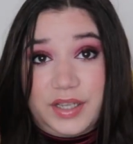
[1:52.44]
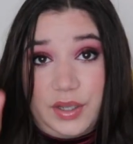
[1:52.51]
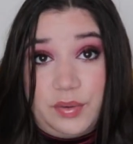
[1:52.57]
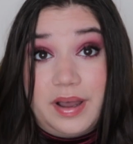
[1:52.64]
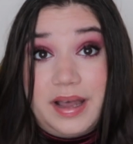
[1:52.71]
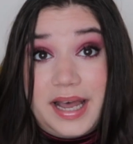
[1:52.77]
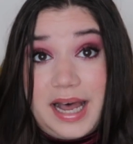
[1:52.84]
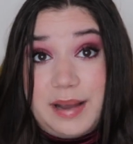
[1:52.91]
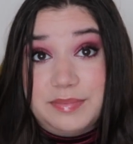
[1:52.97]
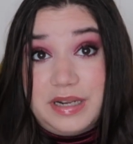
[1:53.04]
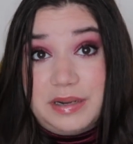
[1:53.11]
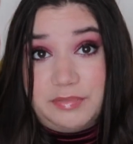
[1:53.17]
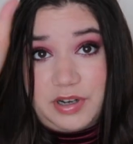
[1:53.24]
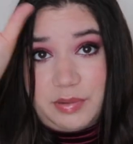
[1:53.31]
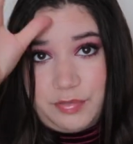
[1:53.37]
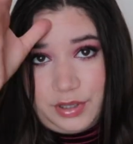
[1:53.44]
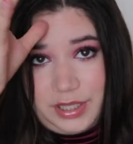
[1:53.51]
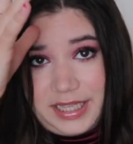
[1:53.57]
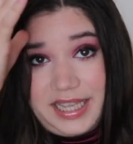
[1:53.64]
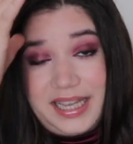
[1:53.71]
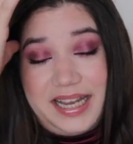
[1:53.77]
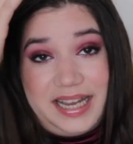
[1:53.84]
go. I'm done
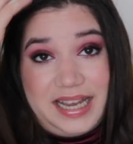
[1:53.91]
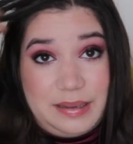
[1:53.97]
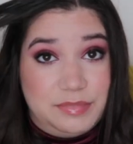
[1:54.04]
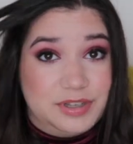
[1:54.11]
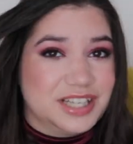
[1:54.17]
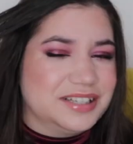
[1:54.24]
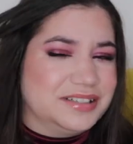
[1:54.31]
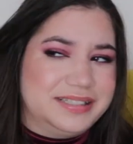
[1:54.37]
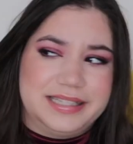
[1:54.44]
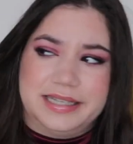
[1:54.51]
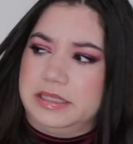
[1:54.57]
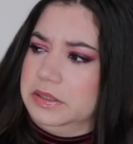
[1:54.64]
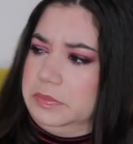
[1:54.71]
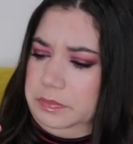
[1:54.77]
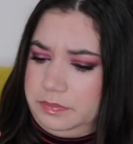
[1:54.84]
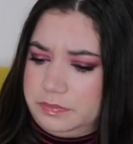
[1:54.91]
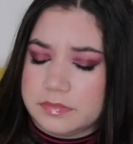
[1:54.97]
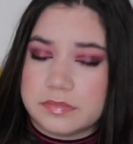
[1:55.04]
rambling. I'm done.